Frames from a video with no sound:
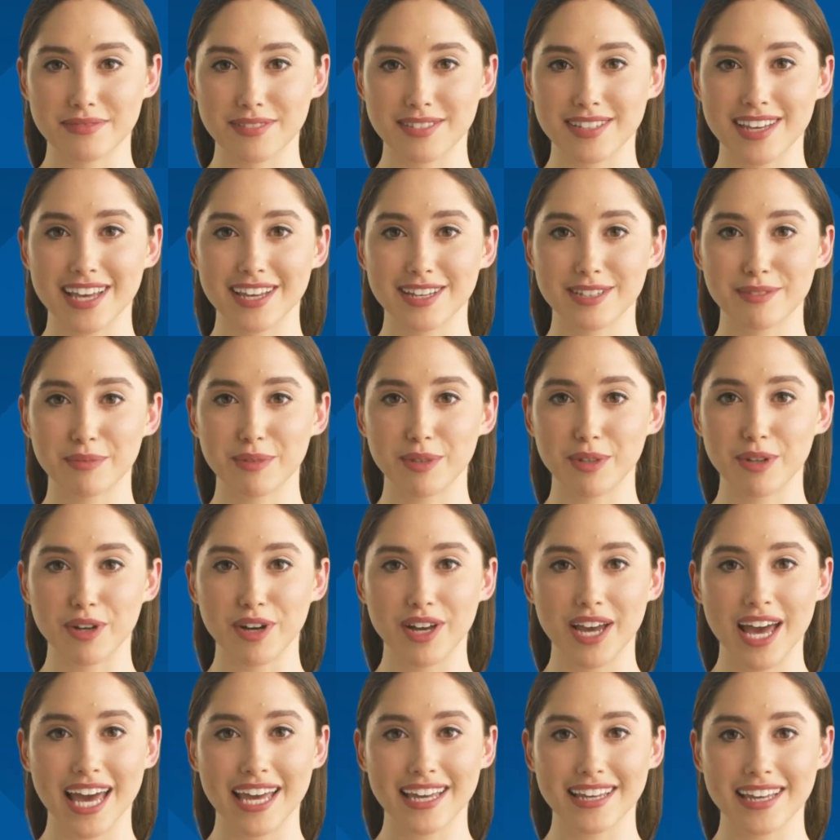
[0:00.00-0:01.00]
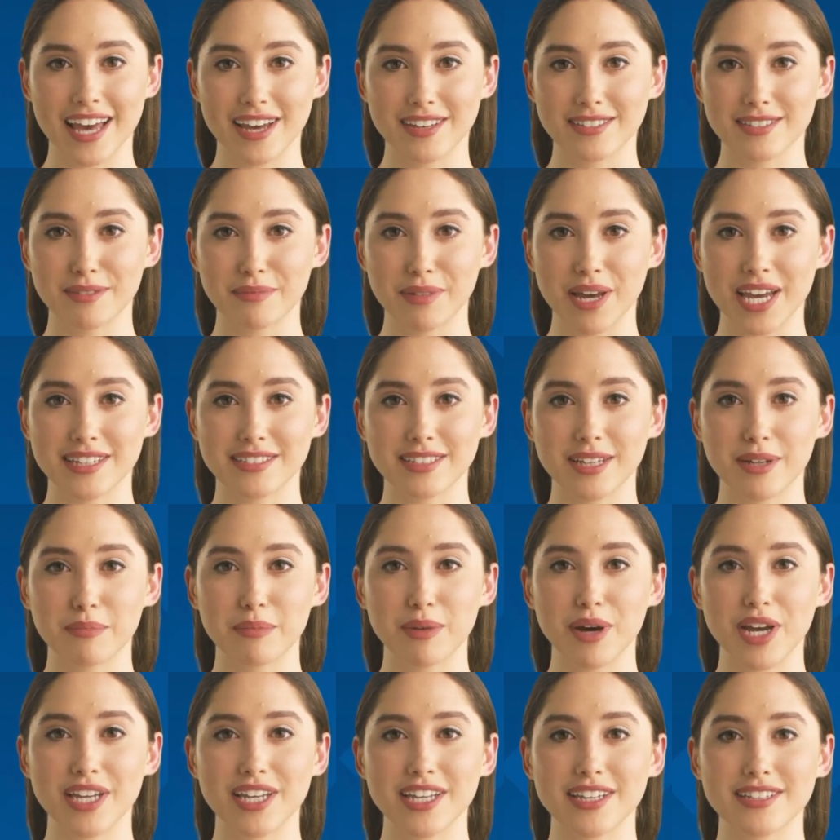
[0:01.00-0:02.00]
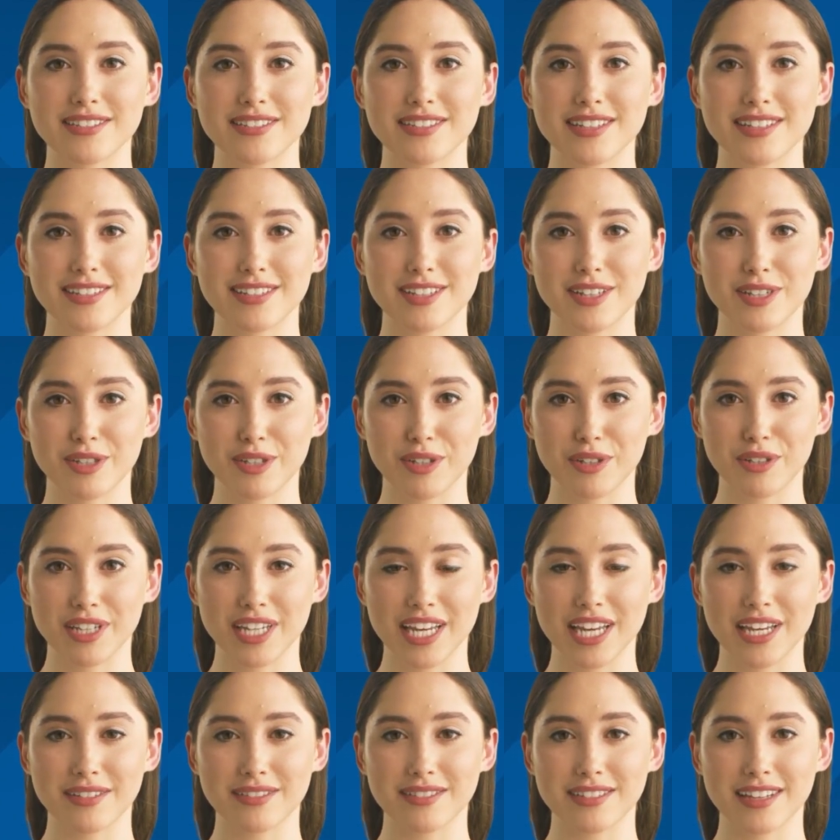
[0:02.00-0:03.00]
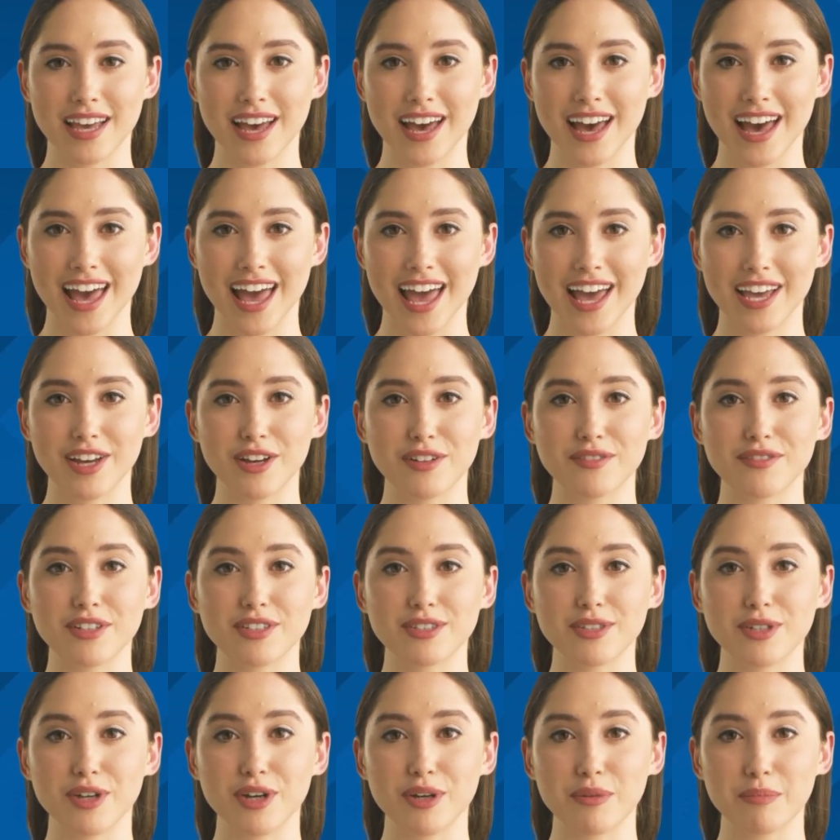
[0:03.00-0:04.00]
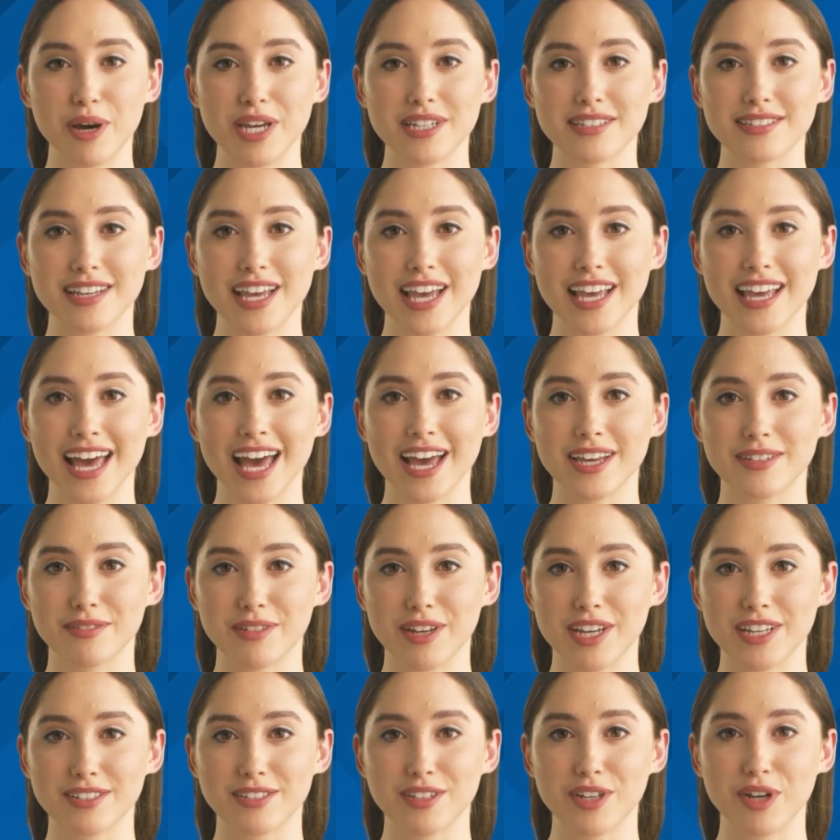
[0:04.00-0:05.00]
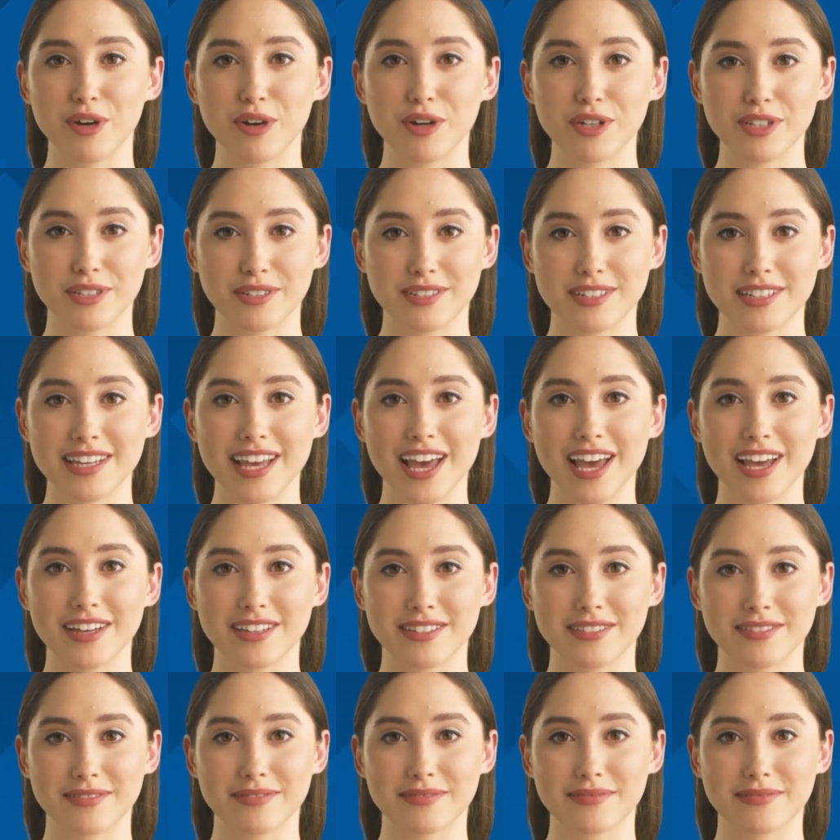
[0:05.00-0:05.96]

To explore and customize our products to suit your needs, head over to our website and place your order today.